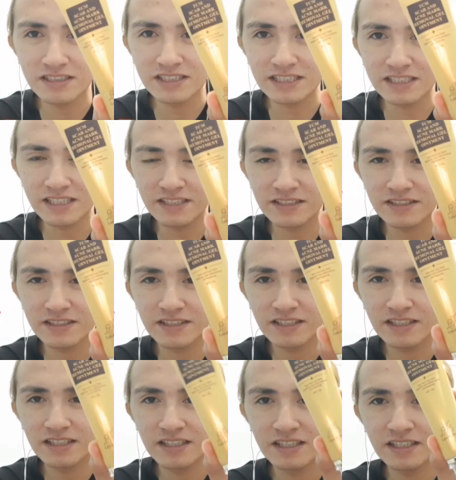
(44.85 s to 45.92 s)
Look at this.
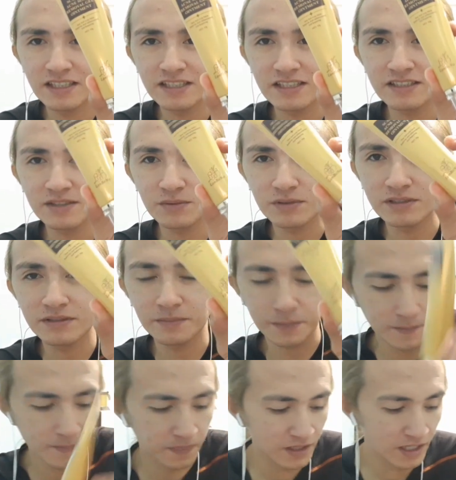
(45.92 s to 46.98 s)
This one.
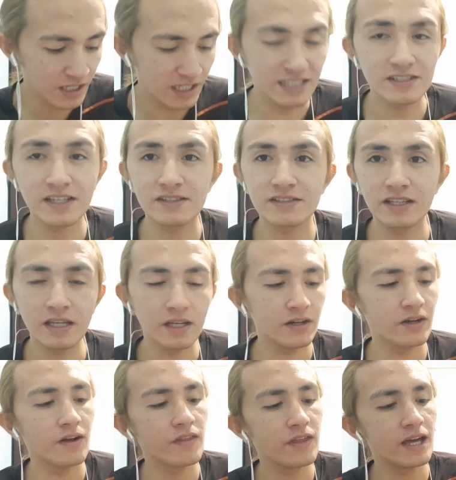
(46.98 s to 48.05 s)
It says
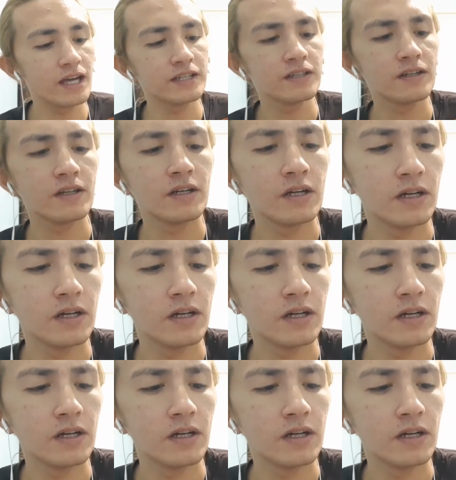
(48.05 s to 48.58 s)
here that